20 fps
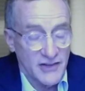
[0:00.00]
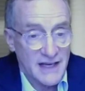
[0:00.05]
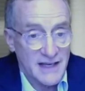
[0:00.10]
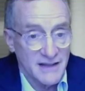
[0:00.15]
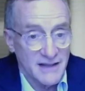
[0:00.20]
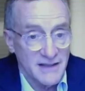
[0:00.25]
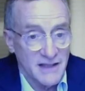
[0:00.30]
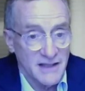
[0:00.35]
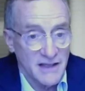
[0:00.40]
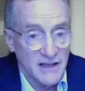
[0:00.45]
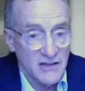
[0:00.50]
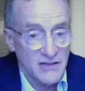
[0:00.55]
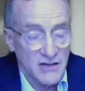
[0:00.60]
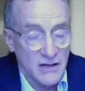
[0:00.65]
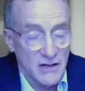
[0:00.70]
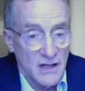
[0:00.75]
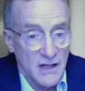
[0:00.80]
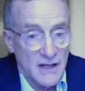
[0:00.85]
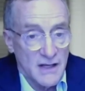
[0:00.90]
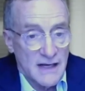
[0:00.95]
the second
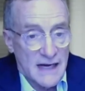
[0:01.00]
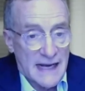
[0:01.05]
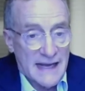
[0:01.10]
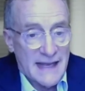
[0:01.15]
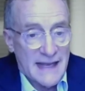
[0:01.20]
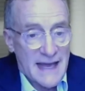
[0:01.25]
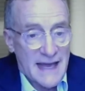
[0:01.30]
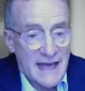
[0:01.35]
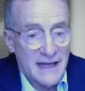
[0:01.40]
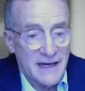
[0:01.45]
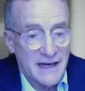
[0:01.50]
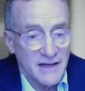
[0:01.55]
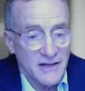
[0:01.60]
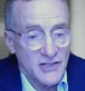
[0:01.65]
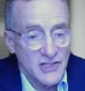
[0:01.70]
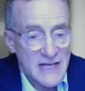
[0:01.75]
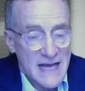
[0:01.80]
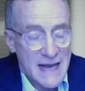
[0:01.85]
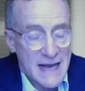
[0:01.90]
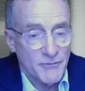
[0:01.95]
edition, I
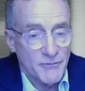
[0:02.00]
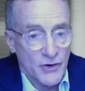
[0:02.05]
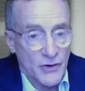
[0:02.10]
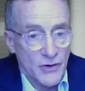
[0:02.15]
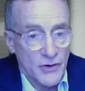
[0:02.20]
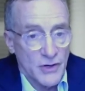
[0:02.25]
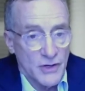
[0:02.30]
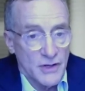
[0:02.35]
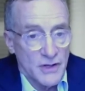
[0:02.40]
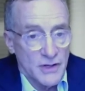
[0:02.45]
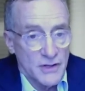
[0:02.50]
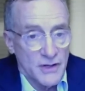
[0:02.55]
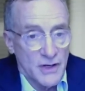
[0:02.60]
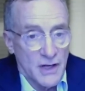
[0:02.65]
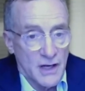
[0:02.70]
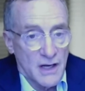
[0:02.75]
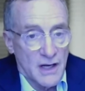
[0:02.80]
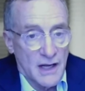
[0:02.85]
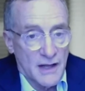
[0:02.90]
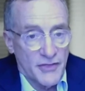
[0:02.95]
added a chapter,
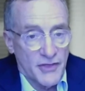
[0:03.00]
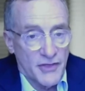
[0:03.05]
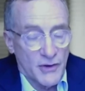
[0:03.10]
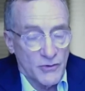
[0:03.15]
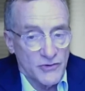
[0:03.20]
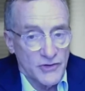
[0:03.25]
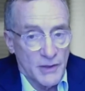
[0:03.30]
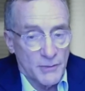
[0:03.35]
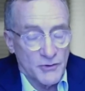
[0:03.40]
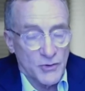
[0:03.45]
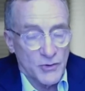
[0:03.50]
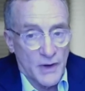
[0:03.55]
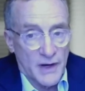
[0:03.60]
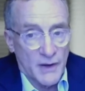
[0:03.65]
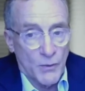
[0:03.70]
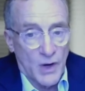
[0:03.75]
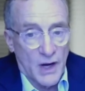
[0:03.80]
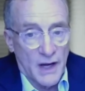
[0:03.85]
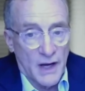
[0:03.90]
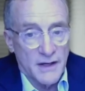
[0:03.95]
I think it was number
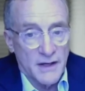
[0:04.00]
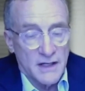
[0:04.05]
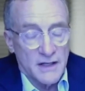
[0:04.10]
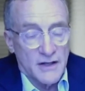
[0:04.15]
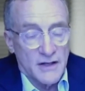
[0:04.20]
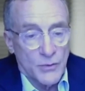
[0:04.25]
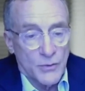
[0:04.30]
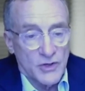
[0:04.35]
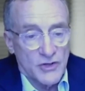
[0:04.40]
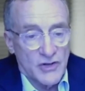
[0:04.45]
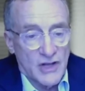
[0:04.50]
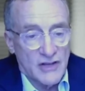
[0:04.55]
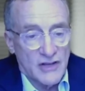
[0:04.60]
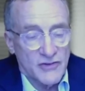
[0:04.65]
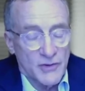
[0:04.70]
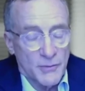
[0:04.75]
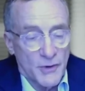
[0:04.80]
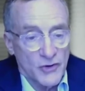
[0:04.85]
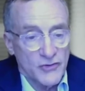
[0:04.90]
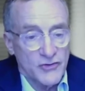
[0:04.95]
21, which
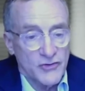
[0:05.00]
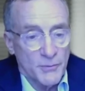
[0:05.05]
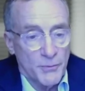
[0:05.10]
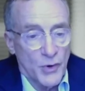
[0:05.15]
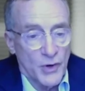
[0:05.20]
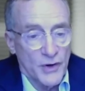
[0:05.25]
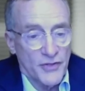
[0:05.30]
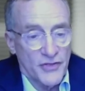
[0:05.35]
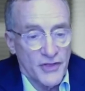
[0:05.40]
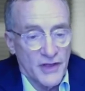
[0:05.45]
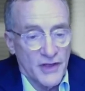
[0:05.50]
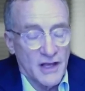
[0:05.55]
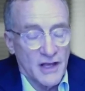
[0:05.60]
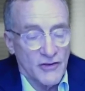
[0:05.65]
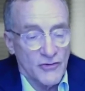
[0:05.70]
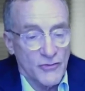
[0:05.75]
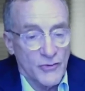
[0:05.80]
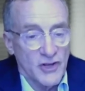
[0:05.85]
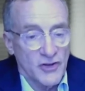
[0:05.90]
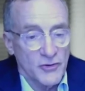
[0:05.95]
says the most important
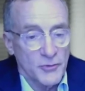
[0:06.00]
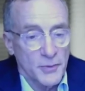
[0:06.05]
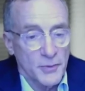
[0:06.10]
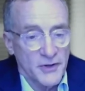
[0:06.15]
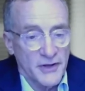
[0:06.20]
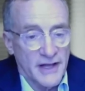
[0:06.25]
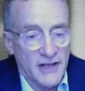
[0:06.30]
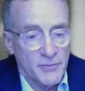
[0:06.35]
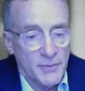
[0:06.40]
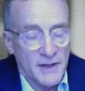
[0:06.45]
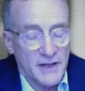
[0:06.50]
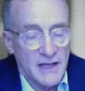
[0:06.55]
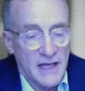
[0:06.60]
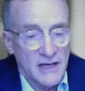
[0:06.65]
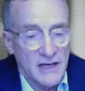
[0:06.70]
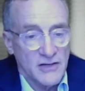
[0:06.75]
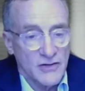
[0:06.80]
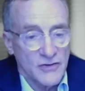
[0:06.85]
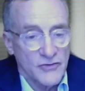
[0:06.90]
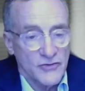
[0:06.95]
thing is reasonable
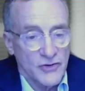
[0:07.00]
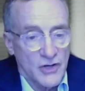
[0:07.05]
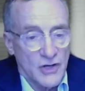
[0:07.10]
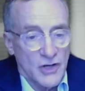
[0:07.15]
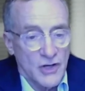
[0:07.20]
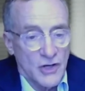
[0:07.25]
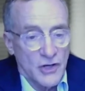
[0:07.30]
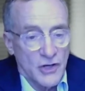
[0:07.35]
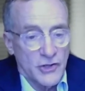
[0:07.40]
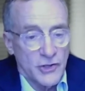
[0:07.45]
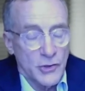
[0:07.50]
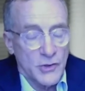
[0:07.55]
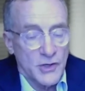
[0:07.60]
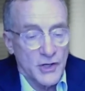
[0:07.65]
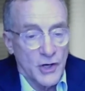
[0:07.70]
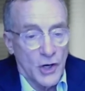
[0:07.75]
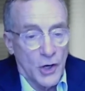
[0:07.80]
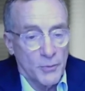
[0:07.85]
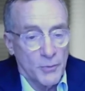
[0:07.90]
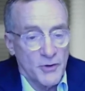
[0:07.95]
expectations. You
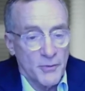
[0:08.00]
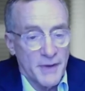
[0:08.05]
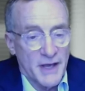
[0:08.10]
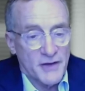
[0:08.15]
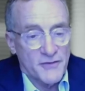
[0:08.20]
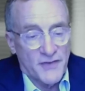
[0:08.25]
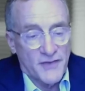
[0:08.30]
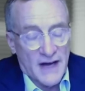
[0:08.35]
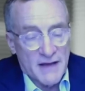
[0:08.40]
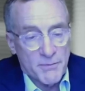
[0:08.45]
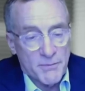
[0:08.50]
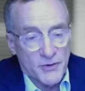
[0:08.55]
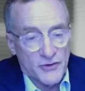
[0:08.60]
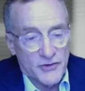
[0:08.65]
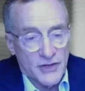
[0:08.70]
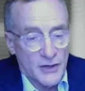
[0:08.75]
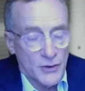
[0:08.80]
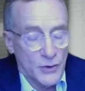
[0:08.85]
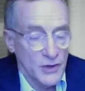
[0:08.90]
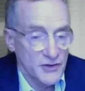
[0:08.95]
can hope to make
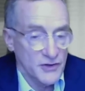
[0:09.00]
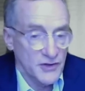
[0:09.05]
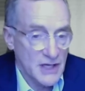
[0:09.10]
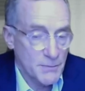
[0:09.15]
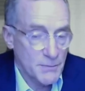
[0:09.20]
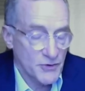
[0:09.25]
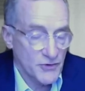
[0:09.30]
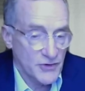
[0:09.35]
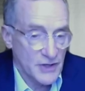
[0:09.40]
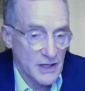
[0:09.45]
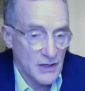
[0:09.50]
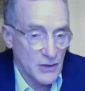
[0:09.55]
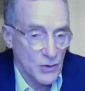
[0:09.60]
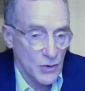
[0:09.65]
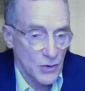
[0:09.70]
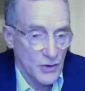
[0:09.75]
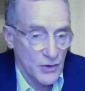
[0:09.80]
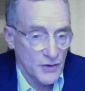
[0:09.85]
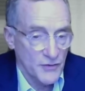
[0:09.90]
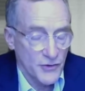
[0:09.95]
5% or
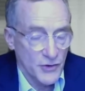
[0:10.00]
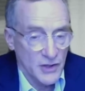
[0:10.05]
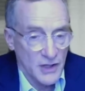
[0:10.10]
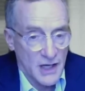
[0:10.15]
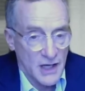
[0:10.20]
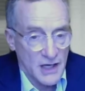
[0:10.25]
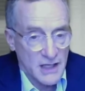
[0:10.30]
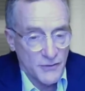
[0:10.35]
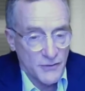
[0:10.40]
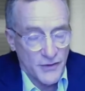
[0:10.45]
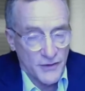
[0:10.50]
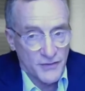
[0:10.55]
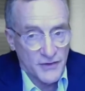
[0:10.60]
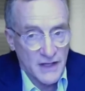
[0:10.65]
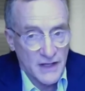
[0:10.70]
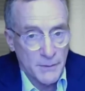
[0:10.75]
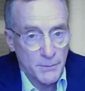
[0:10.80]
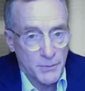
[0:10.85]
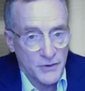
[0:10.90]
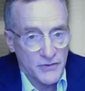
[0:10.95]
10%, or if you're lucky,
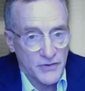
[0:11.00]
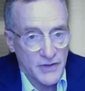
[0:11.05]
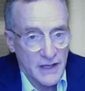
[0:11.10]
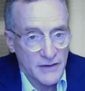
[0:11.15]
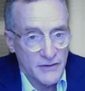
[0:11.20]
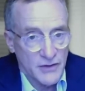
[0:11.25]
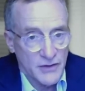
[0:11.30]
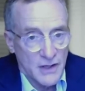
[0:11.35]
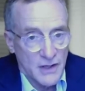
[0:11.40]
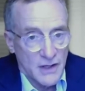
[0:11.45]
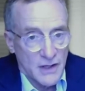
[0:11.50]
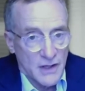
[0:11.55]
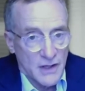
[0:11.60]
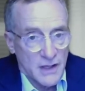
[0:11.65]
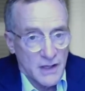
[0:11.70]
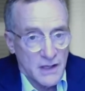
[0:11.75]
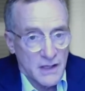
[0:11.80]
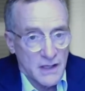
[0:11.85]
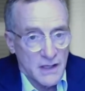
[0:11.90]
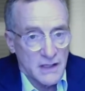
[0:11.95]
15%
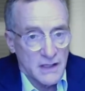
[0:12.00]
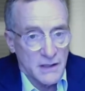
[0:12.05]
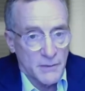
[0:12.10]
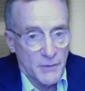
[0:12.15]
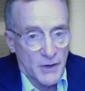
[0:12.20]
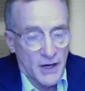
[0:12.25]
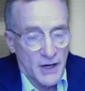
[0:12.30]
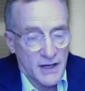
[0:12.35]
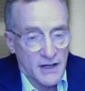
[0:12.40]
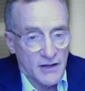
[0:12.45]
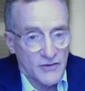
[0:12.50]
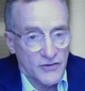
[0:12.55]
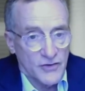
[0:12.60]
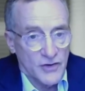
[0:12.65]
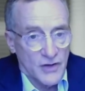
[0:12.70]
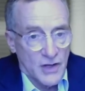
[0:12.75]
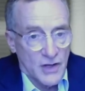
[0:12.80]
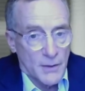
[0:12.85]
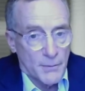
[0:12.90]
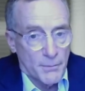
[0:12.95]
in the
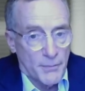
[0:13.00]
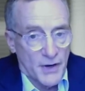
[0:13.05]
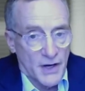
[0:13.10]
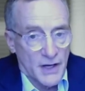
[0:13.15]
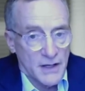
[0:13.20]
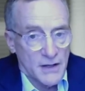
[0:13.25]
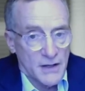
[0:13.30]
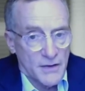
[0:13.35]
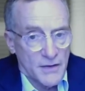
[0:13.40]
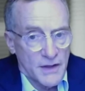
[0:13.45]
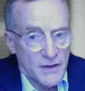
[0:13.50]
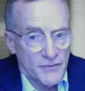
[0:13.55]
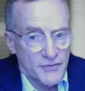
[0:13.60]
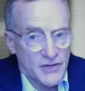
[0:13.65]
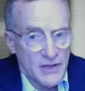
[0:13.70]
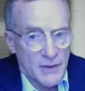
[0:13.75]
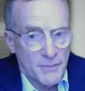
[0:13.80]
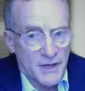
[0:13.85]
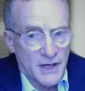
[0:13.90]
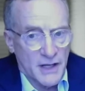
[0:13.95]
markets. But
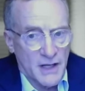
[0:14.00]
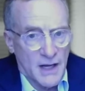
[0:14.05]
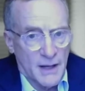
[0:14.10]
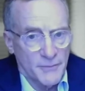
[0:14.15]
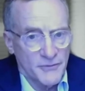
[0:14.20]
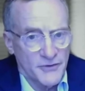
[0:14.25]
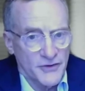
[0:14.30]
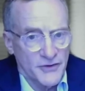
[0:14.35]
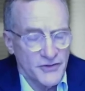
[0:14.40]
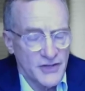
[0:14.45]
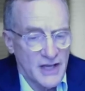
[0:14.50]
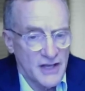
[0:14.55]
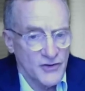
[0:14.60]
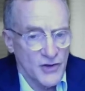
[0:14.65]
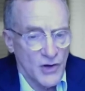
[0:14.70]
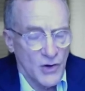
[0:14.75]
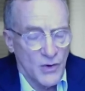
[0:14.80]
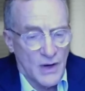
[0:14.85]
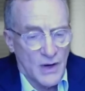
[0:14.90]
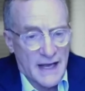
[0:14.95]
if somebody comes and
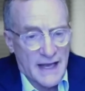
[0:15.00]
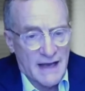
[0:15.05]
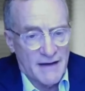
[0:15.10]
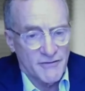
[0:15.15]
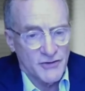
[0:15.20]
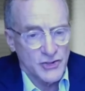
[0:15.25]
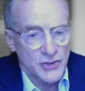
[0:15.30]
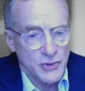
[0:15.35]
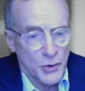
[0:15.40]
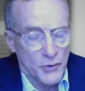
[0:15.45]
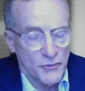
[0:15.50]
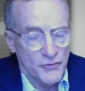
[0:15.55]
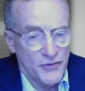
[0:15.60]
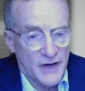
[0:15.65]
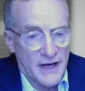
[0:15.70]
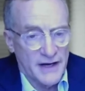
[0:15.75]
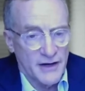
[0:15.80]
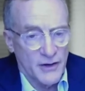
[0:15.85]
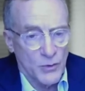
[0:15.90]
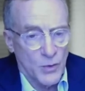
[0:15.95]
says, oh, I have a
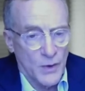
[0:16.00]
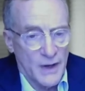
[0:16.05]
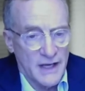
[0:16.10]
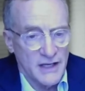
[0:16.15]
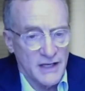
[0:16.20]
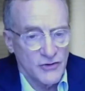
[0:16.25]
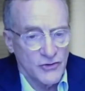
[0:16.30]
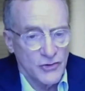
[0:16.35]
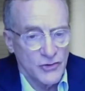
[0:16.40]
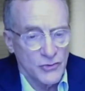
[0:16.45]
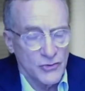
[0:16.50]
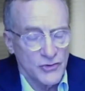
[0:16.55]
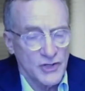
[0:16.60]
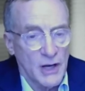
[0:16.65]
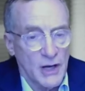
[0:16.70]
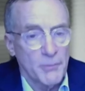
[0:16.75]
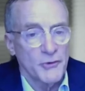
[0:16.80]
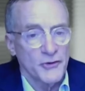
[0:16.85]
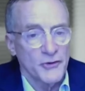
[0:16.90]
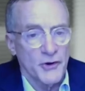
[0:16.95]
surefire way to
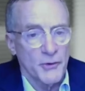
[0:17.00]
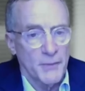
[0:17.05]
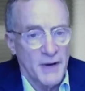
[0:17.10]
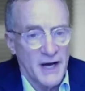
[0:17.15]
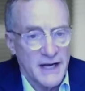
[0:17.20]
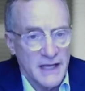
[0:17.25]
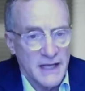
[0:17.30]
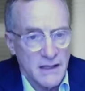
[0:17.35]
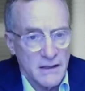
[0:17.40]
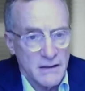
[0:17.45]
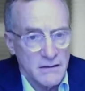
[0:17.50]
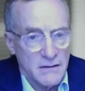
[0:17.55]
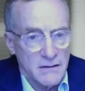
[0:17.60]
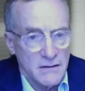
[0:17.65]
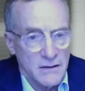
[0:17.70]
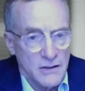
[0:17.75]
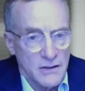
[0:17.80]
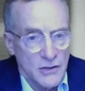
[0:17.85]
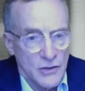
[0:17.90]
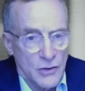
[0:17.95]
double your money,
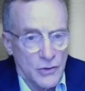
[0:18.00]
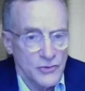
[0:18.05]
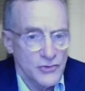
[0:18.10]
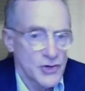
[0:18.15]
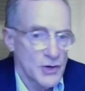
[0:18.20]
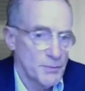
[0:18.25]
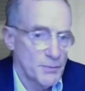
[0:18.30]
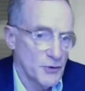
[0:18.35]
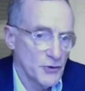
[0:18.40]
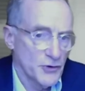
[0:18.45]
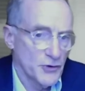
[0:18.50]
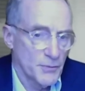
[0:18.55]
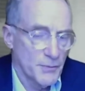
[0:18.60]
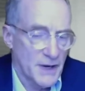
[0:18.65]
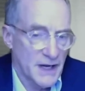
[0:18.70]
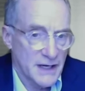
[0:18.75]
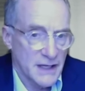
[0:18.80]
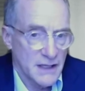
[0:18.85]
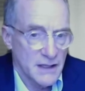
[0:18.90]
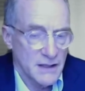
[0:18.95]
triple
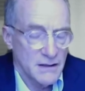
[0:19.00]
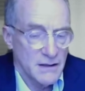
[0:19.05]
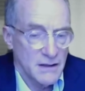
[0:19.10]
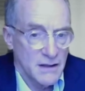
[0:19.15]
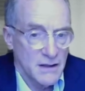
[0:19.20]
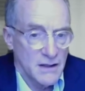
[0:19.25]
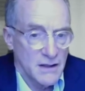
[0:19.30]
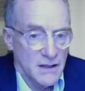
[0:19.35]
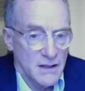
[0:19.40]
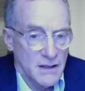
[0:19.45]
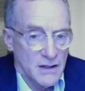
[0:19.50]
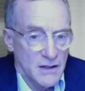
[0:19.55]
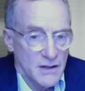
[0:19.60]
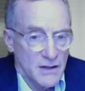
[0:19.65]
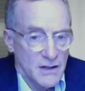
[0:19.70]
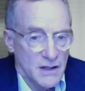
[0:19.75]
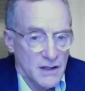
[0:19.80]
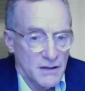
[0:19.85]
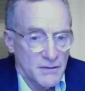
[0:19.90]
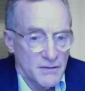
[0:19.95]
your money,
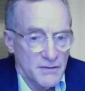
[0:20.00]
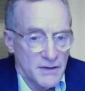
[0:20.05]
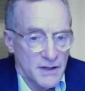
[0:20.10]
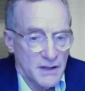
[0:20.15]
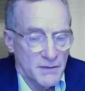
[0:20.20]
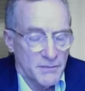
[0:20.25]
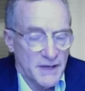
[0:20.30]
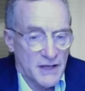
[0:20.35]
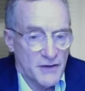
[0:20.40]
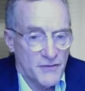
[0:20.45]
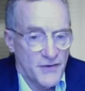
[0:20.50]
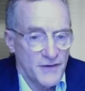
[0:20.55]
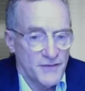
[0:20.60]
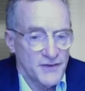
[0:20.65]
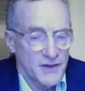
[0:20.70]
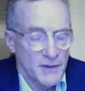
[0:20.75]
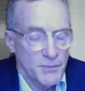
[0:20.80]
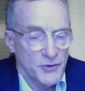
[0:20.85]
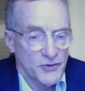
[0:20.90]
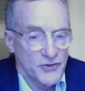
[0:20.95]
and make
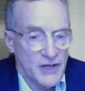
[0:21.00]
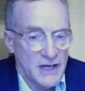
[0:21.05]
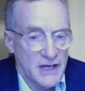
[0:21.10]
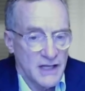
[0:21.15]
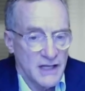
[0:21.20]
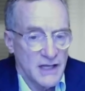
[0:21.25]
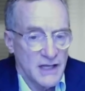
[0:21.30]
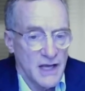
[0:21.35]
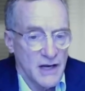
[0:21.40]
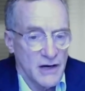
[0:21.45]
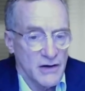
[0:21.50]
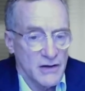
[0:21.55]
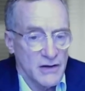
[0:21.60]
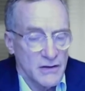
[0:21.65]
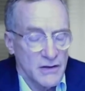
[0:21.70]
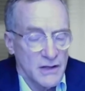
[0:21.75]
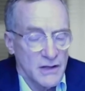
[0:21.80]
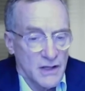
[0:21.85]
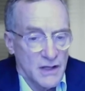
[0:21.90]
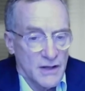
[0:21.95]
50% a
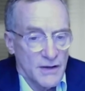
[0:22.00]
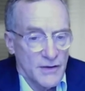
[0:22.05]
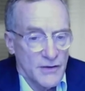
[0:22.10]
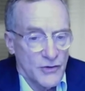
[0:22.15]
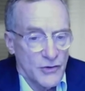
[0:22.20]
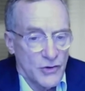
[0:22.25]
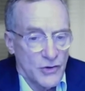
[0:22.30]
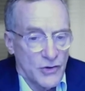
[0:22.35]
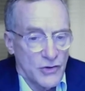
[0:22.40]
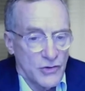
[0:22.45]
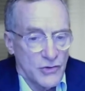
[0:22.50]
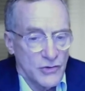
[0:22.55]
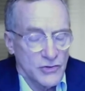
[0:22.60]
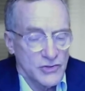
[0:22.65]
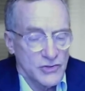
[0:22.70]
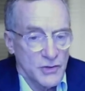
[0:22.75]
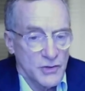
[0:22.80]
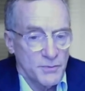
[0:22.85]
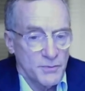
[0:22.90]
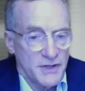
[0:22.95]
year,
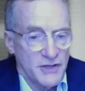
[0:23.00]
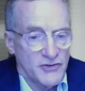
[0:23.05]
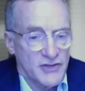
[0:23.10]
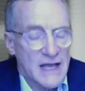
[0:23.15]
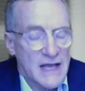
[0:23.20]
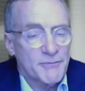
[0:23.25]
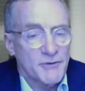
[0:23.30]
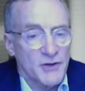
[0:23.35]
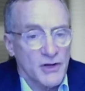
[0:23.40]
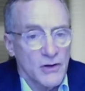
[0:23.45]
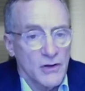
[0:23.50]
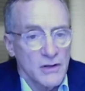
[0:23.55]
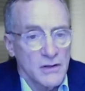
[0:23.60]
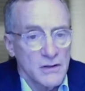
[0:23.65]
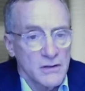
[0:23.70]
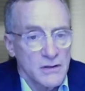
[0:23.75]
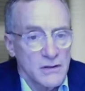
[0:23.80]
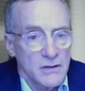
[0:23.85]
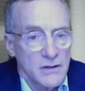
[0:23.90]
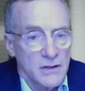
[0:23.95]
you should be
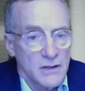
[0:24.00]
skeptical,